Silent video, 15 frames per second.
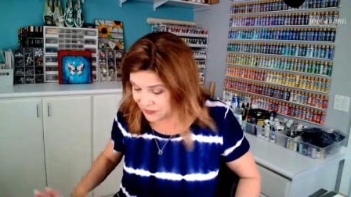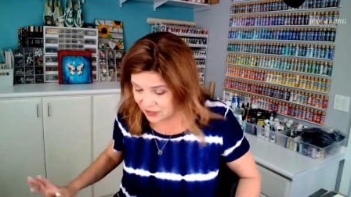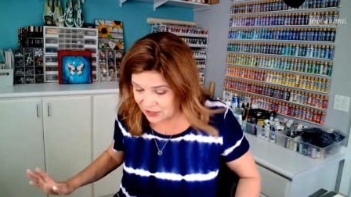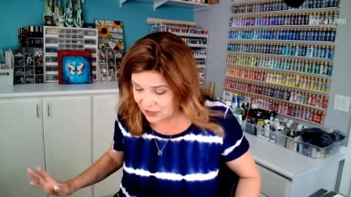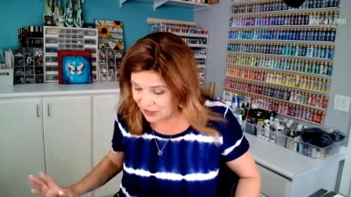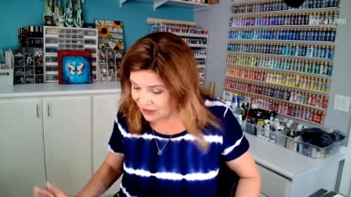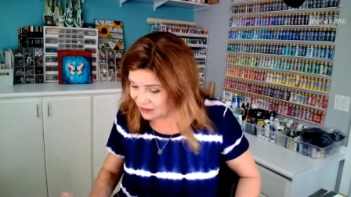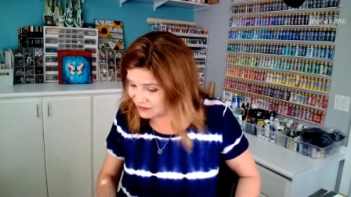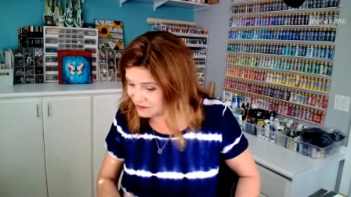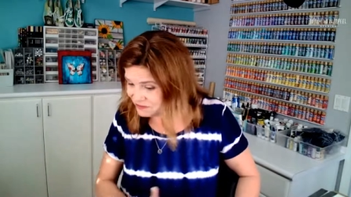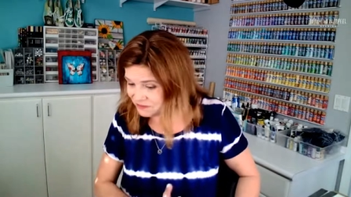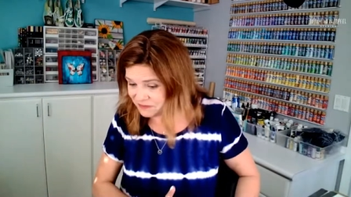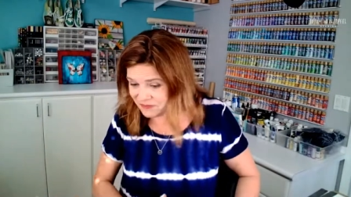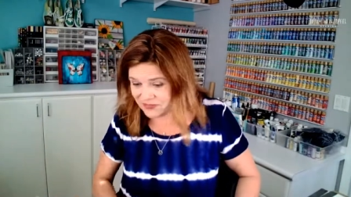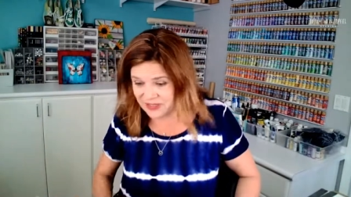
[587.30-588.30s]
And
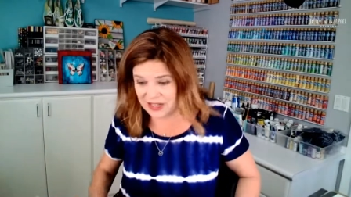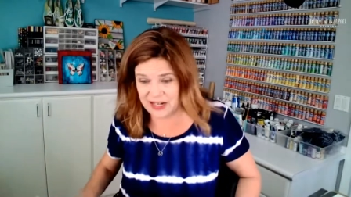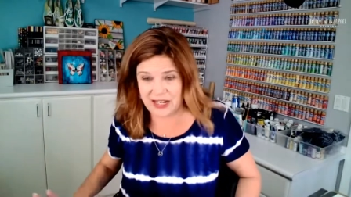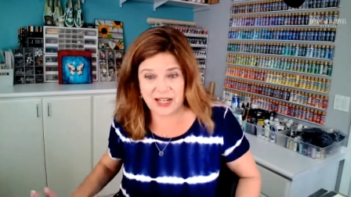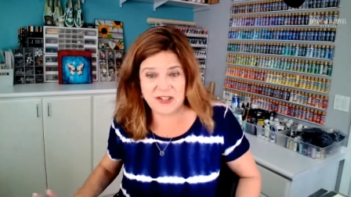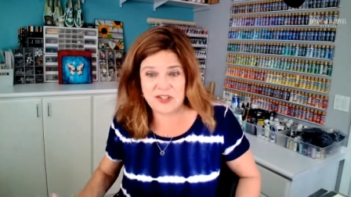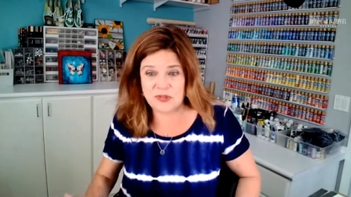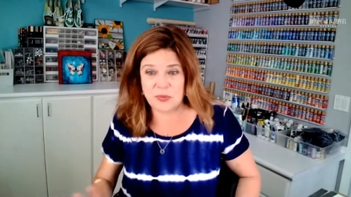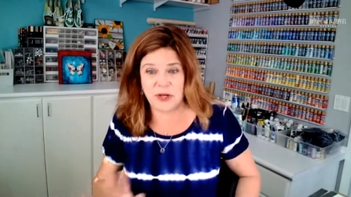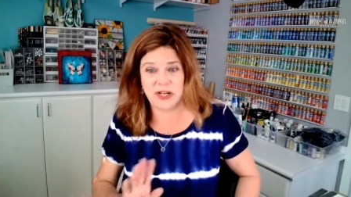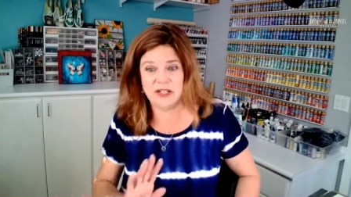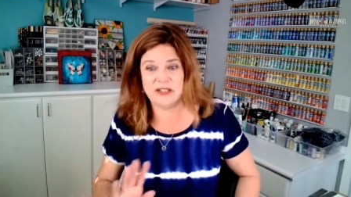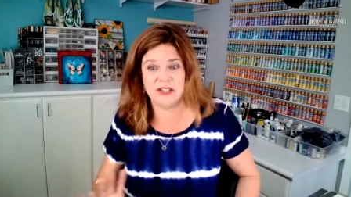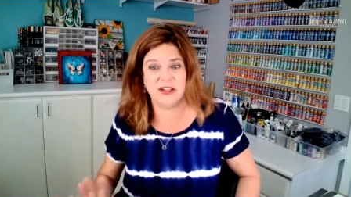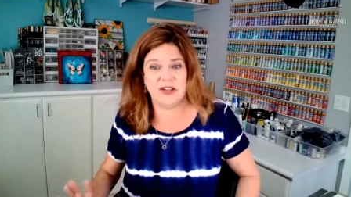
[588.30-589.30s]
I just
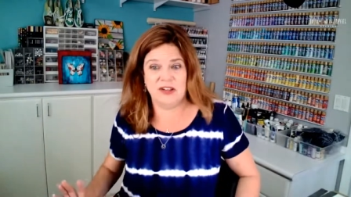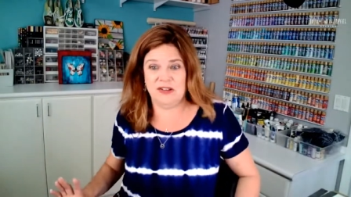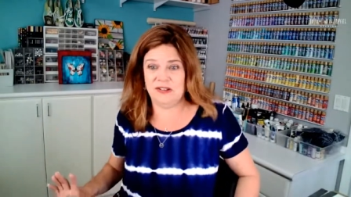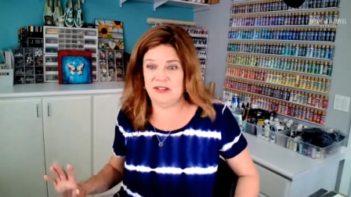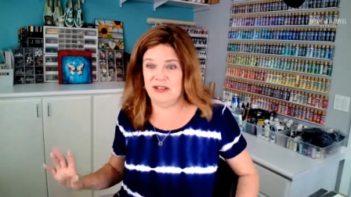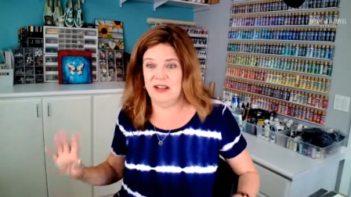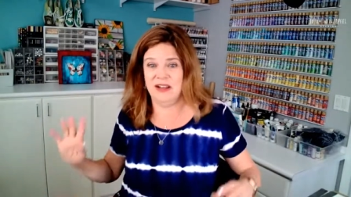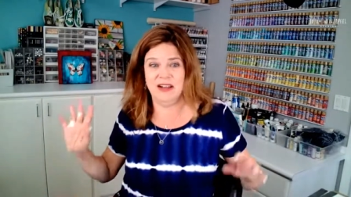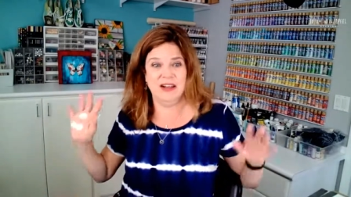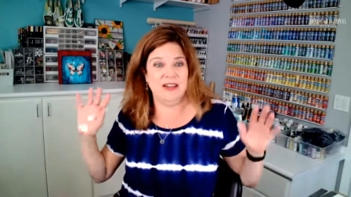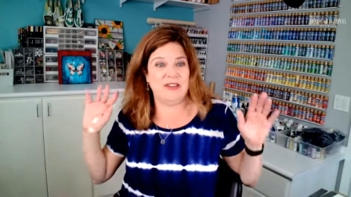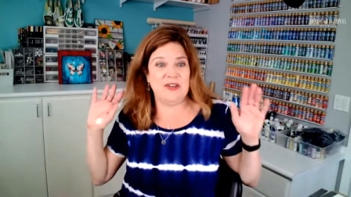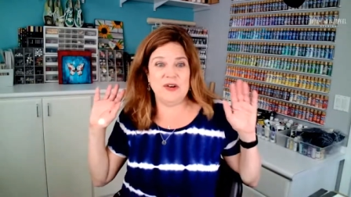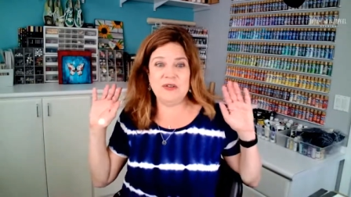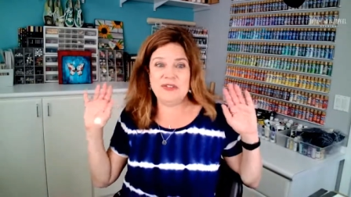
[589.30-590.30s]
want to tell
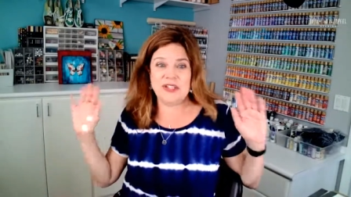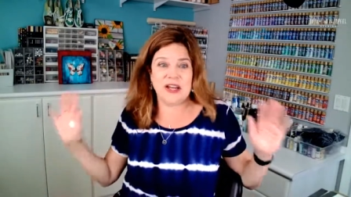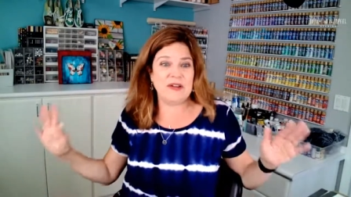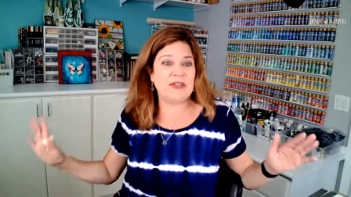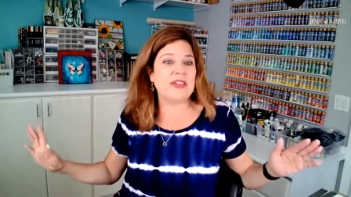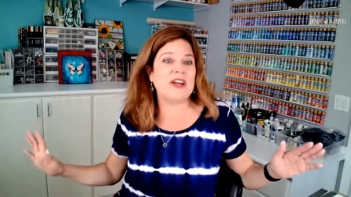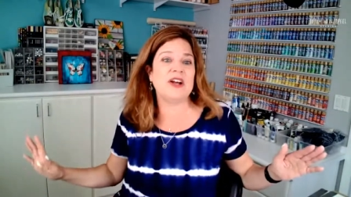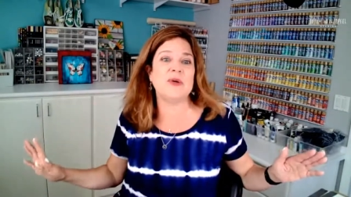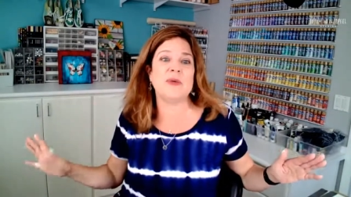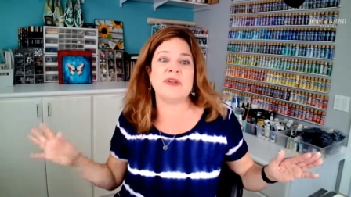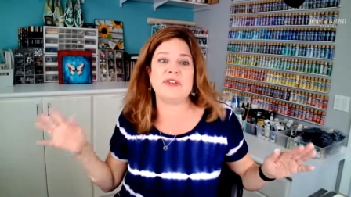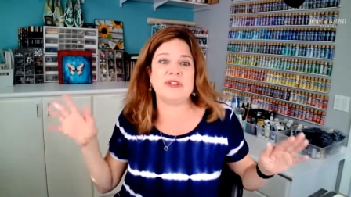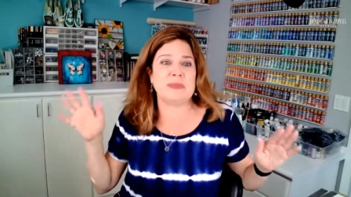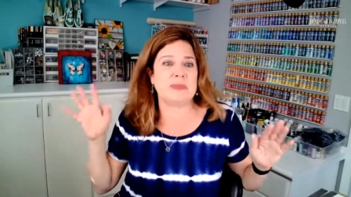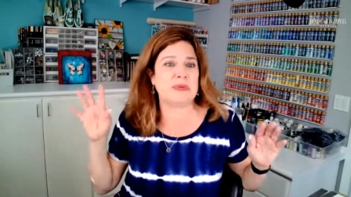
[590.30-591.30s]
those out there
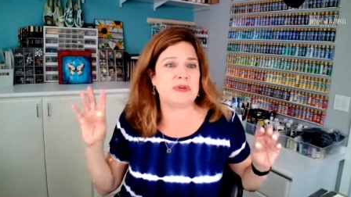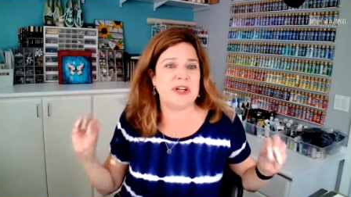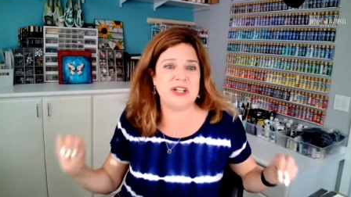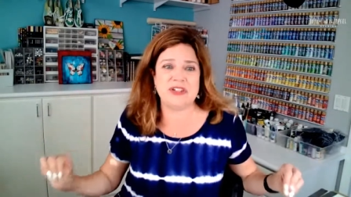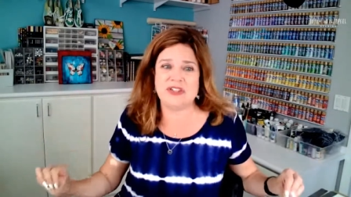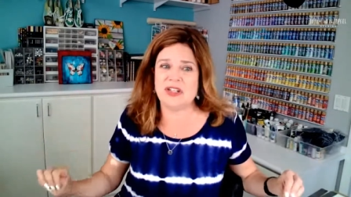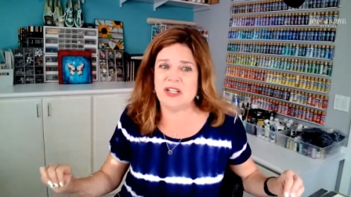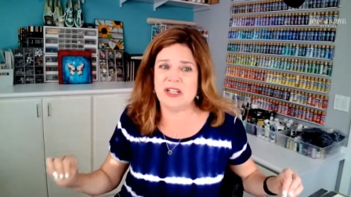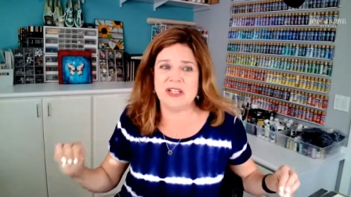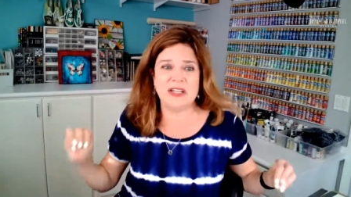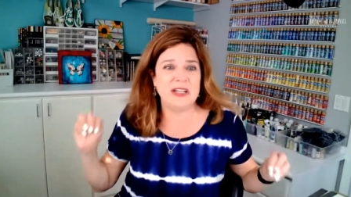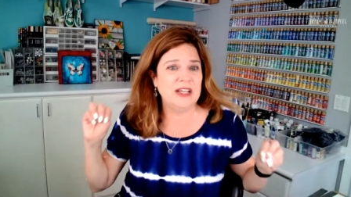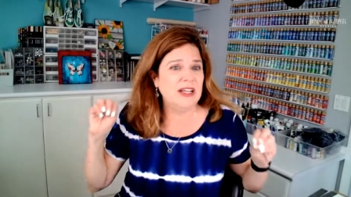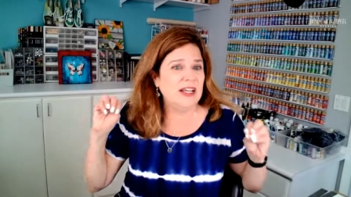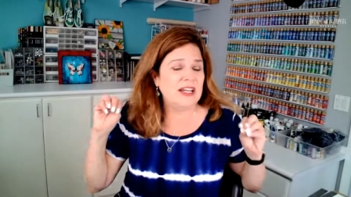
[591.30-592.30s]
with
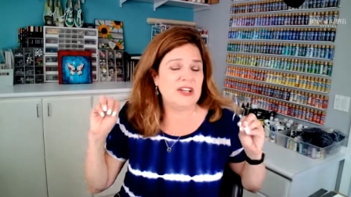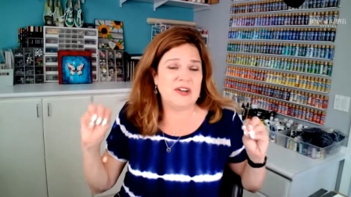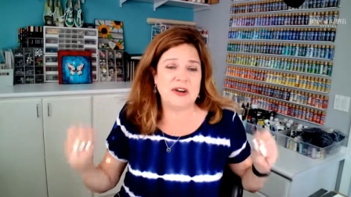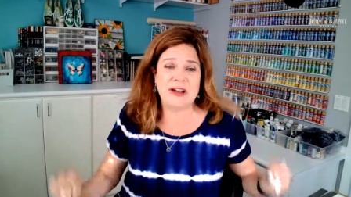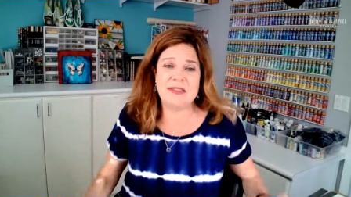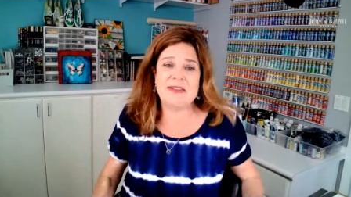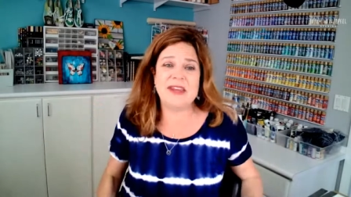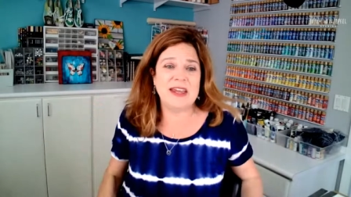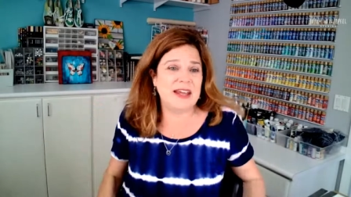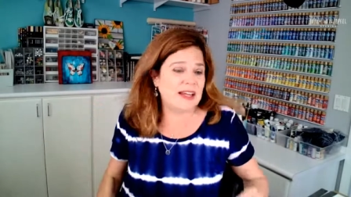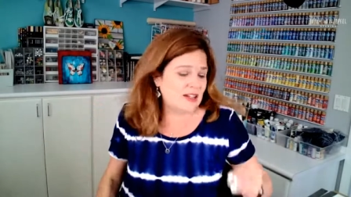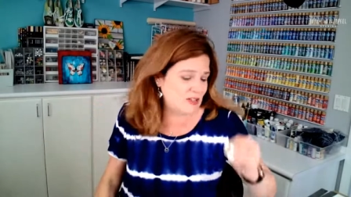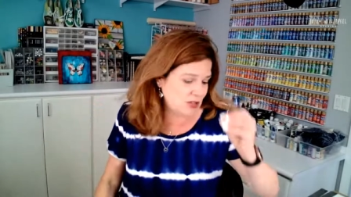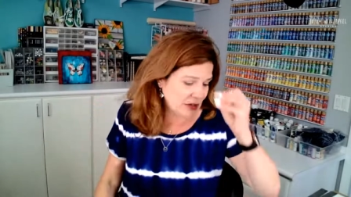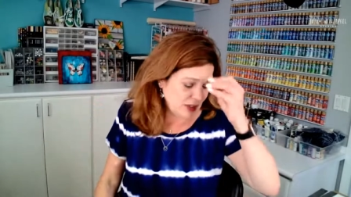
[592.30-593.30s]
depression, you're on the
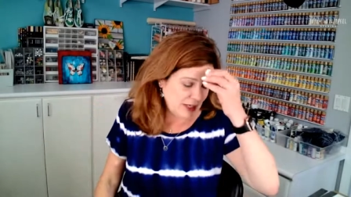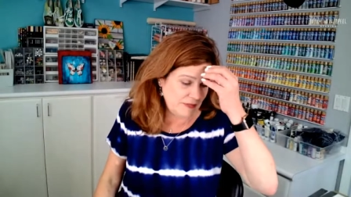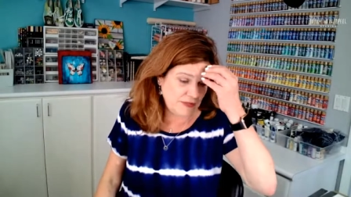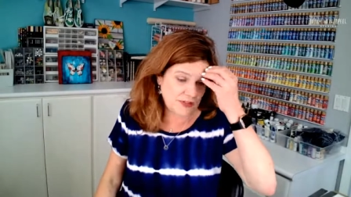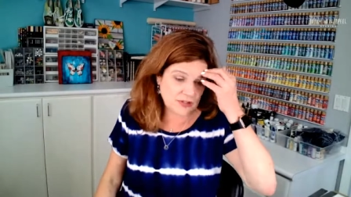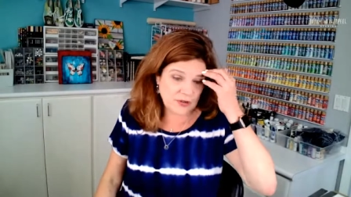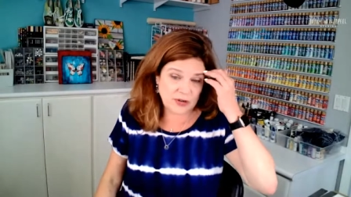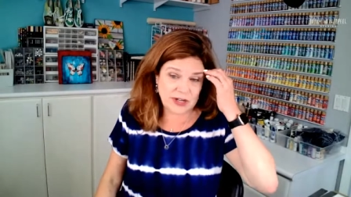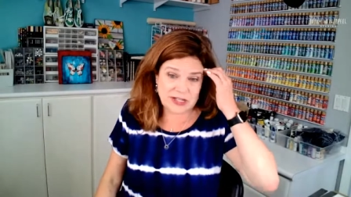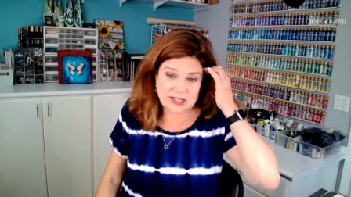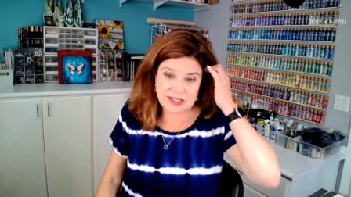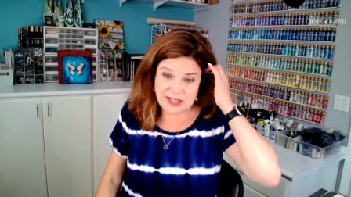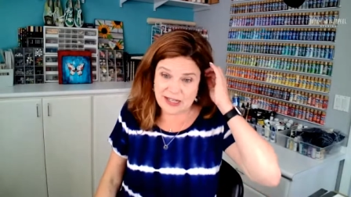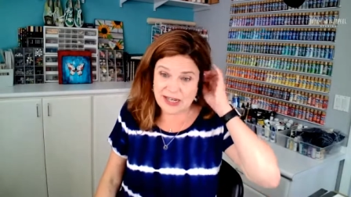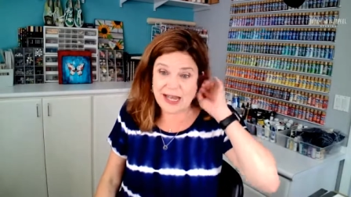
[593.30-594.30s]
edge, life is
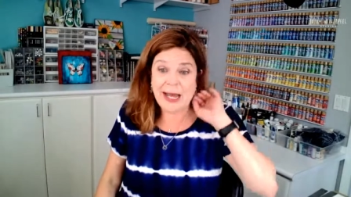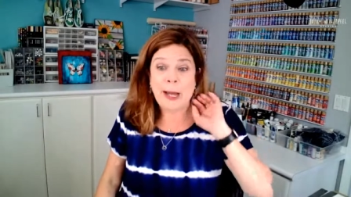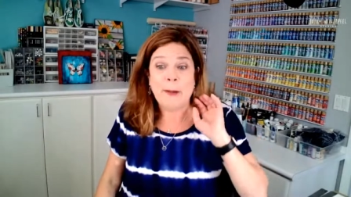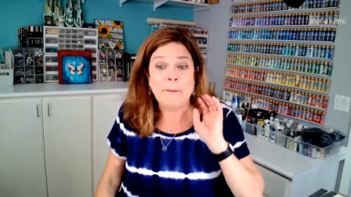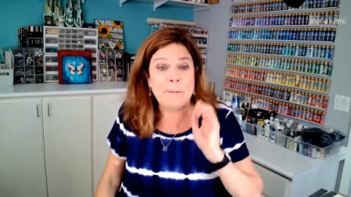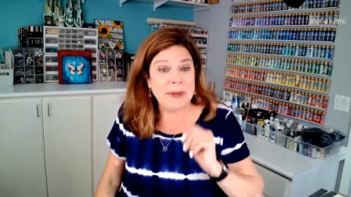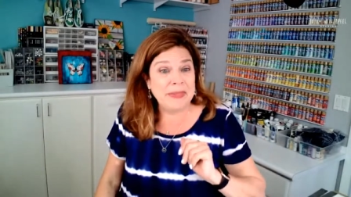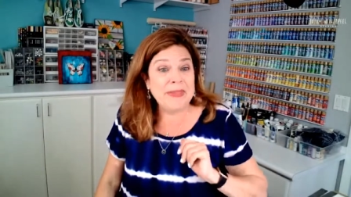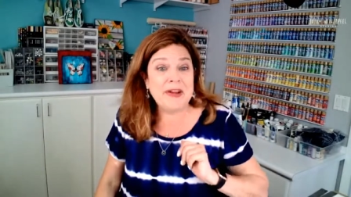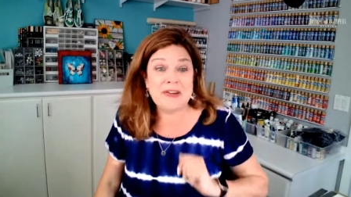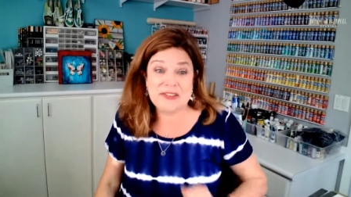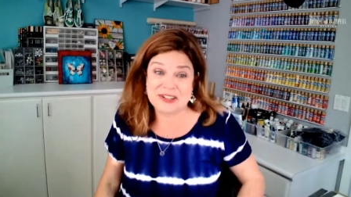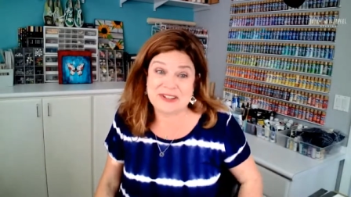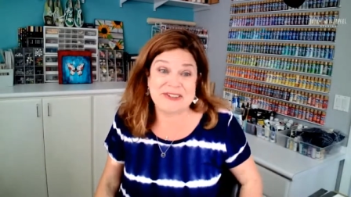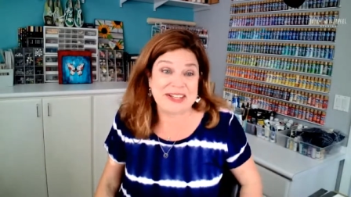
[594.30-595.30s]
crazy. Been
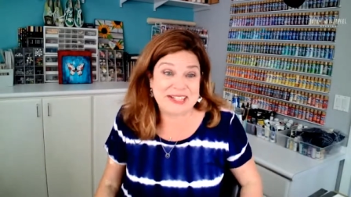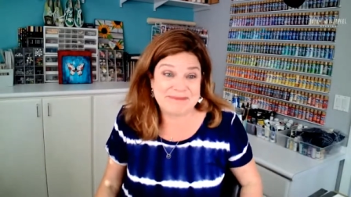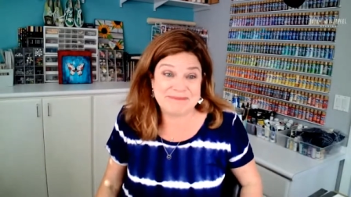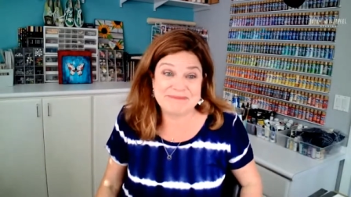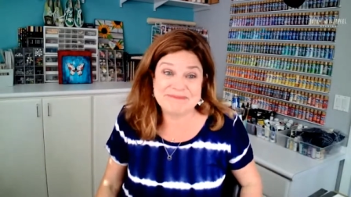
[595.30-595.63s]
there, done that.